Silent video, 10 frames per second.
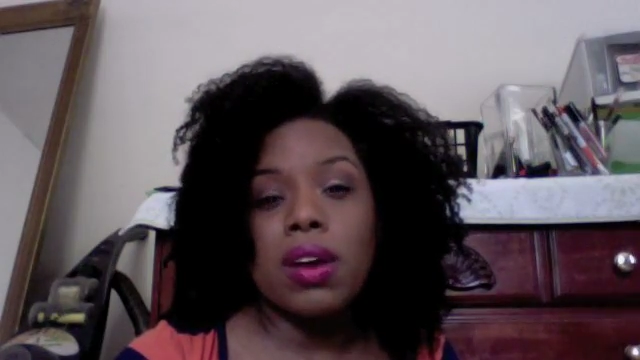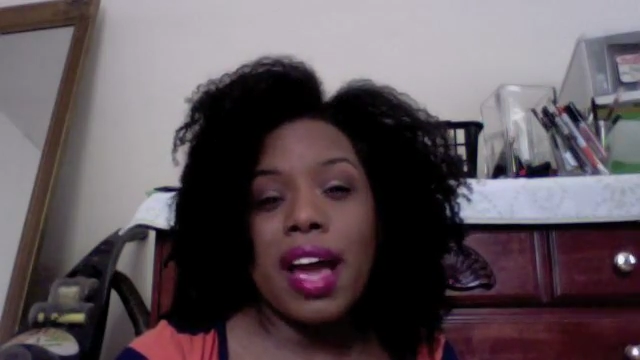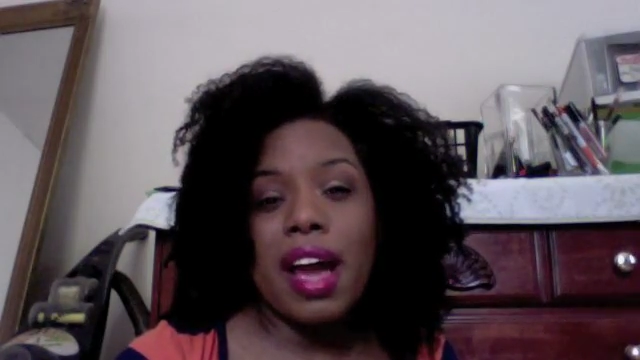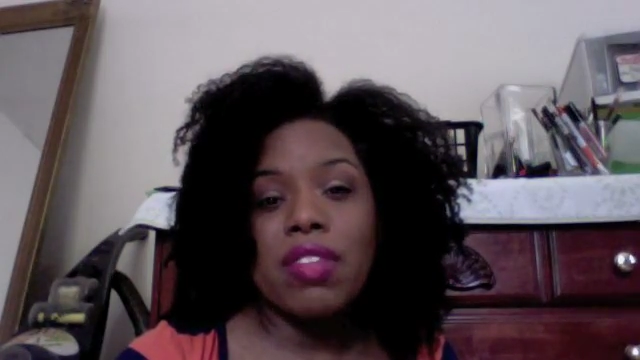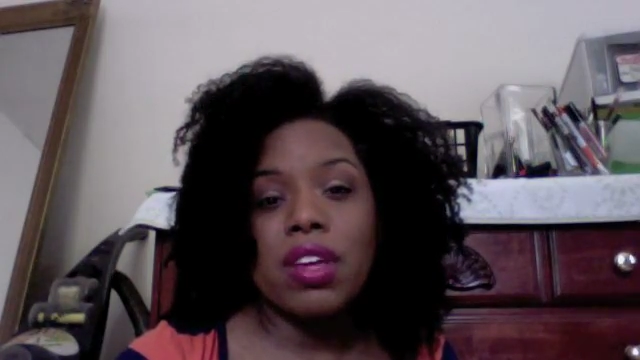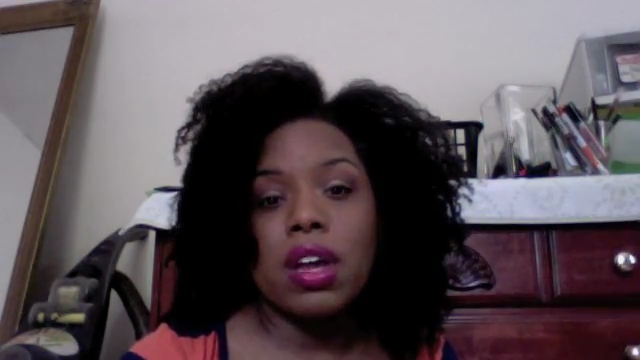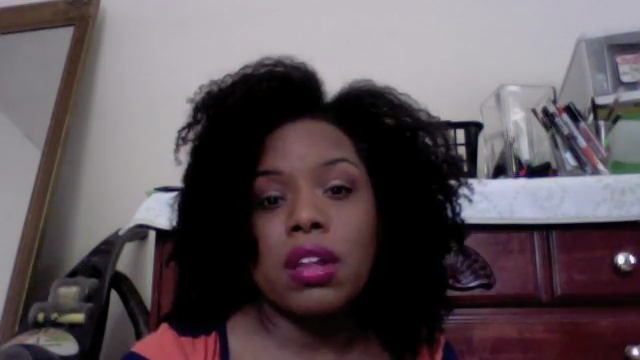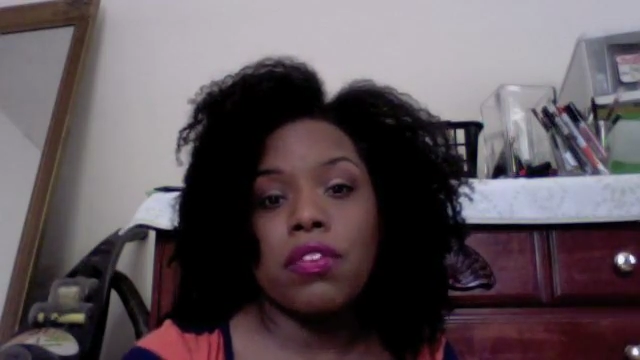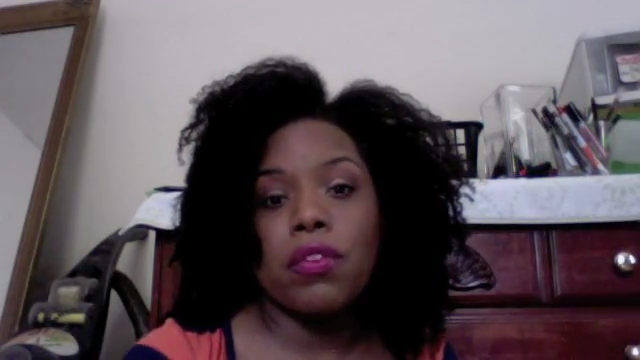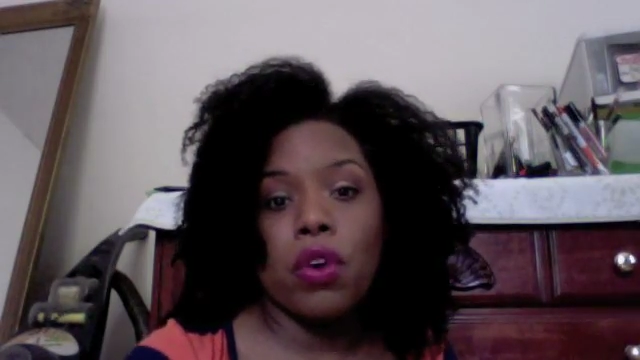I have the
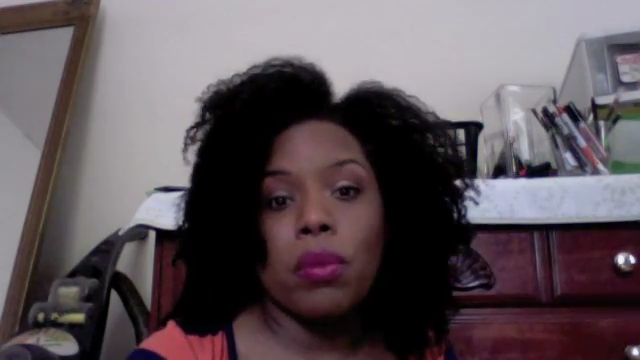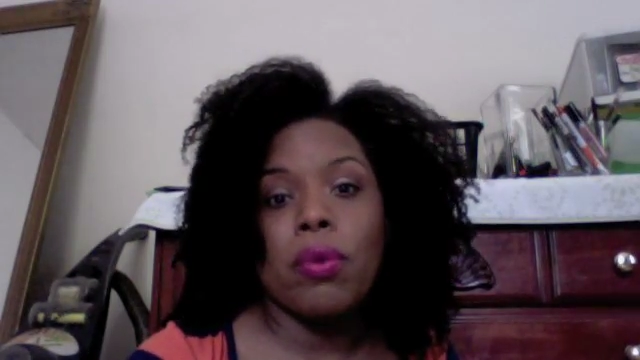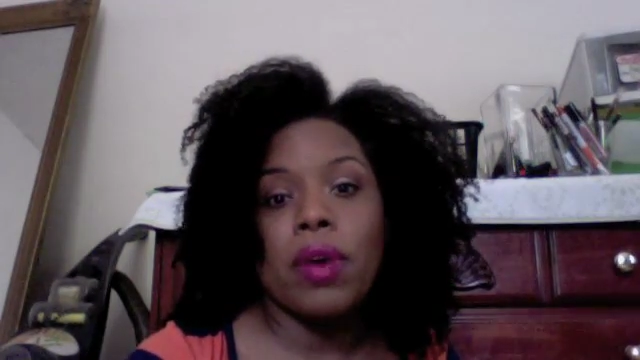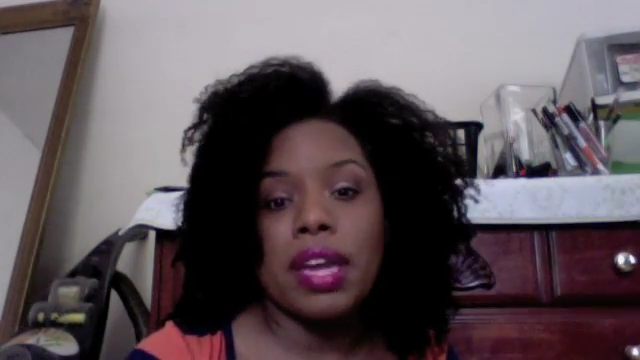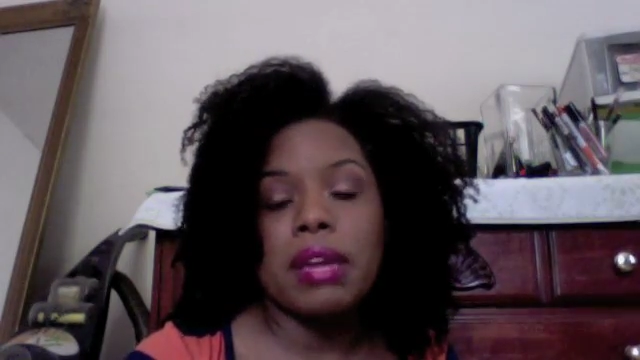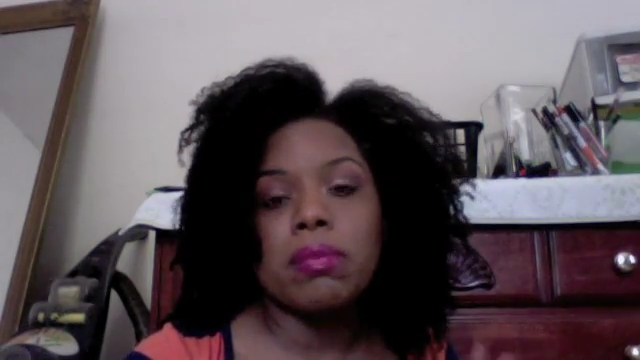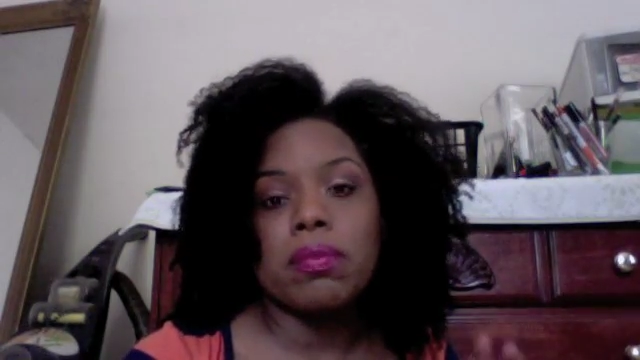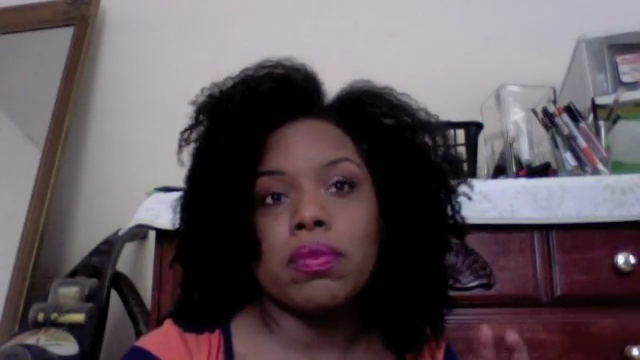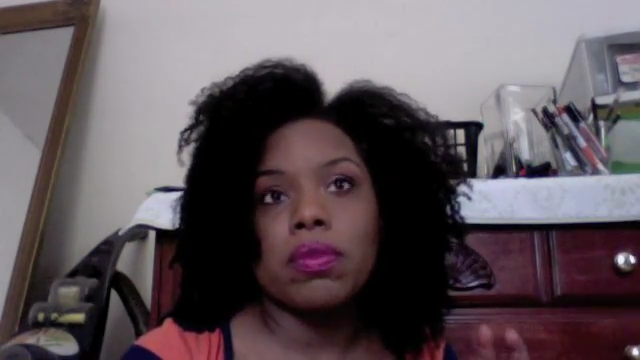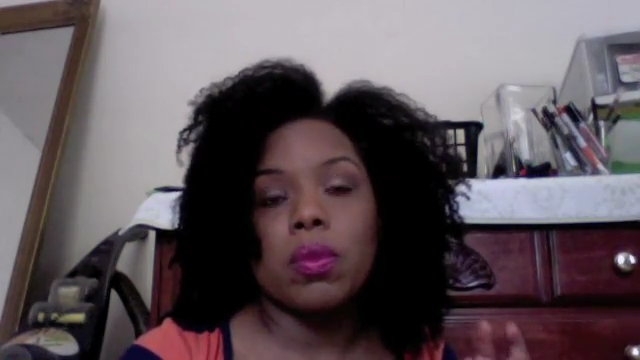color four point
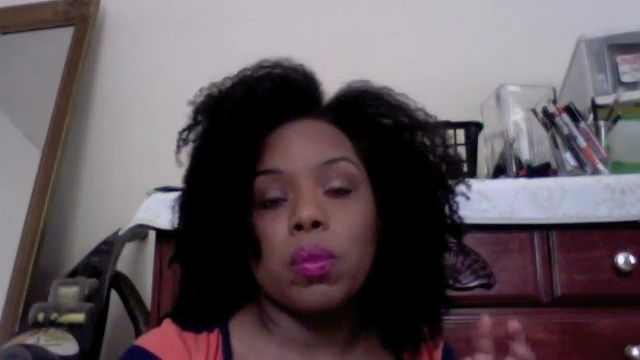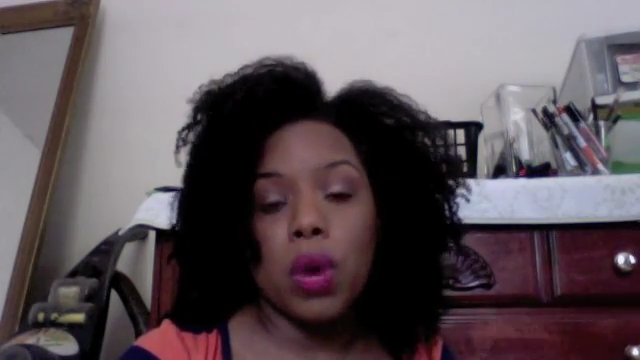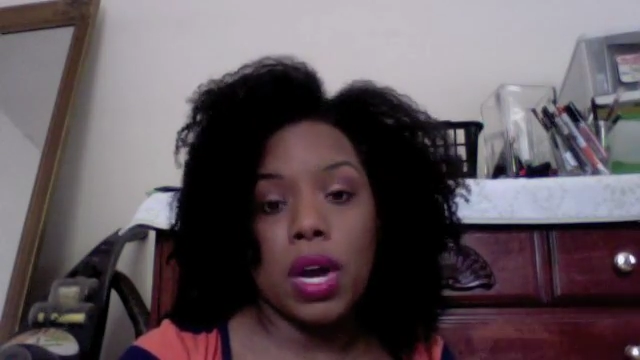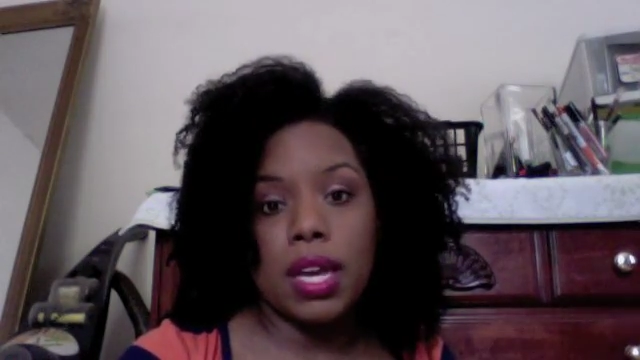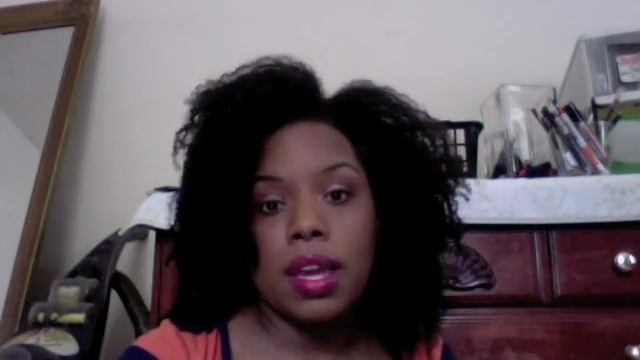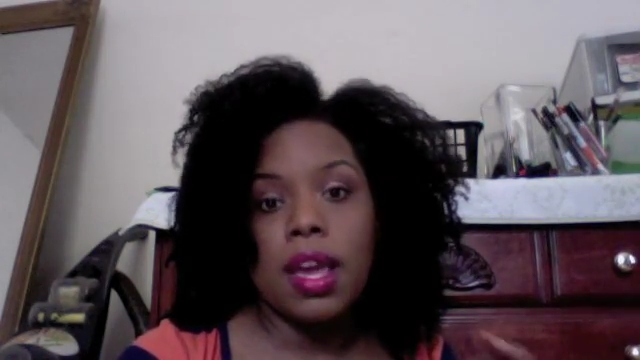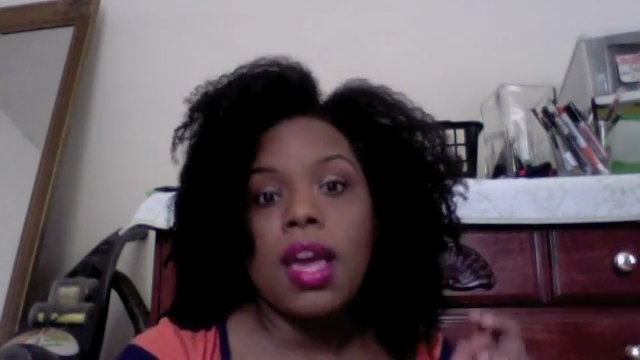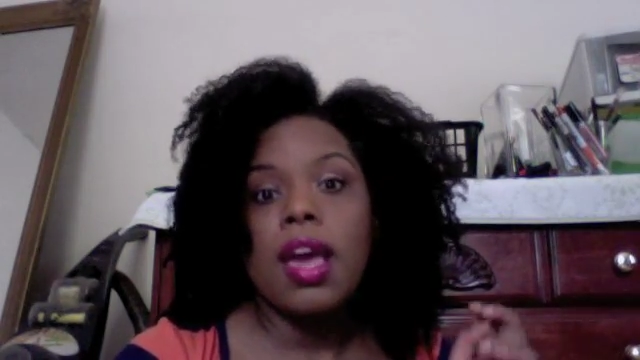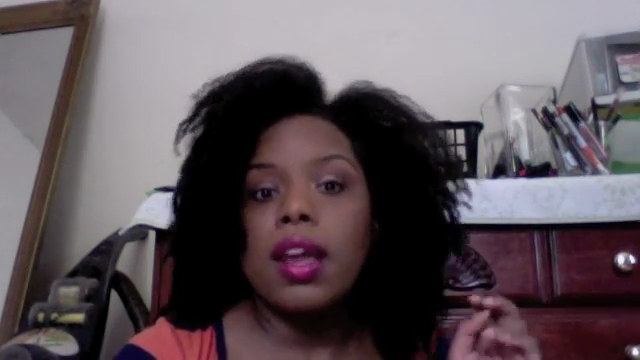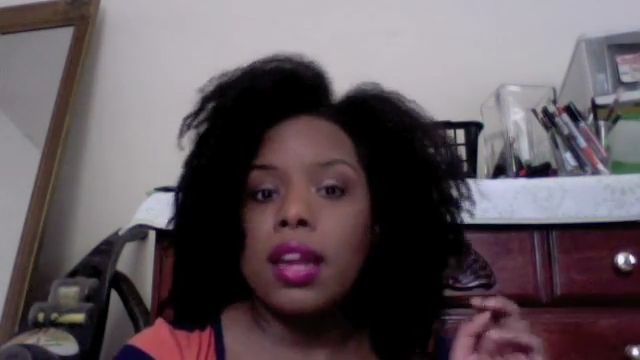one,
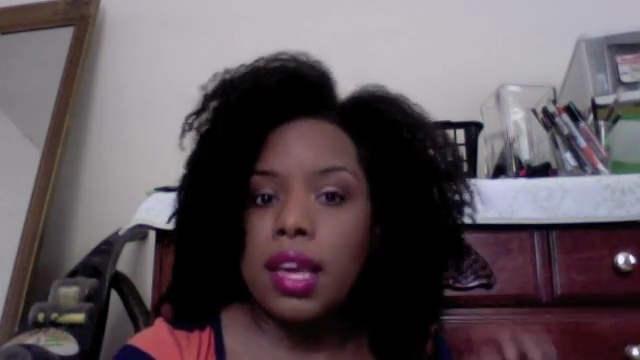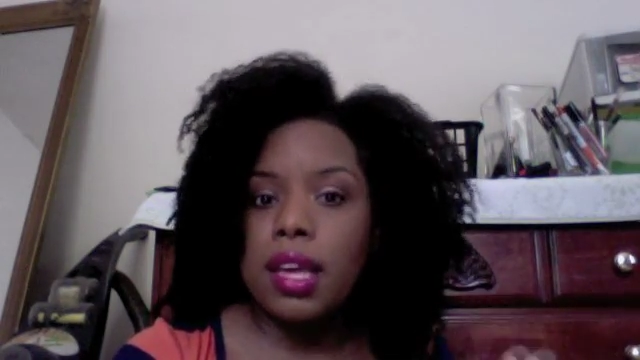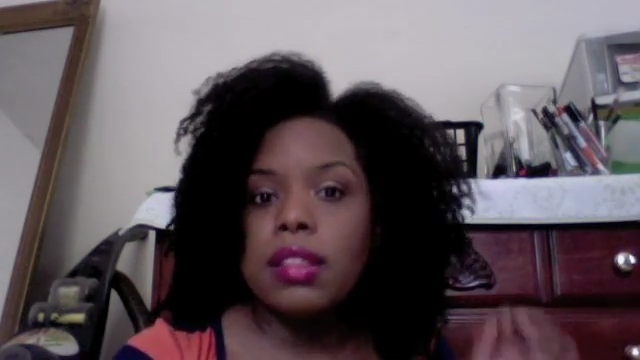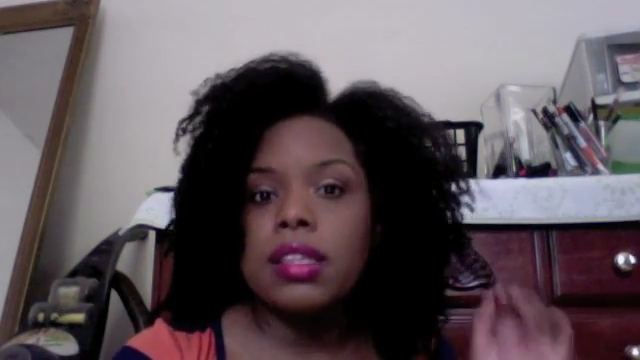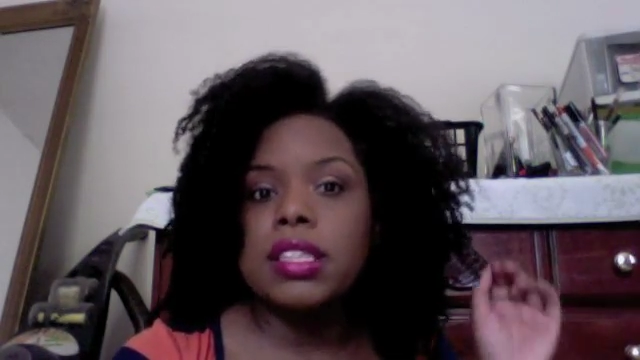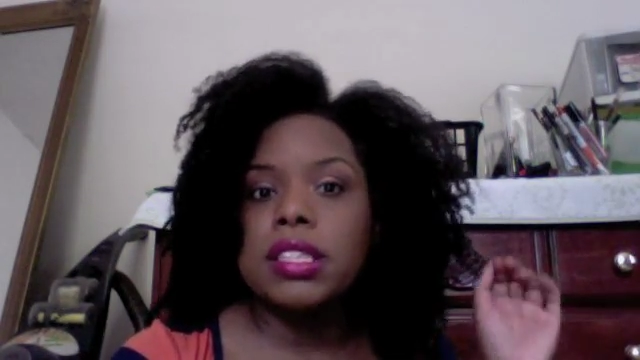and in the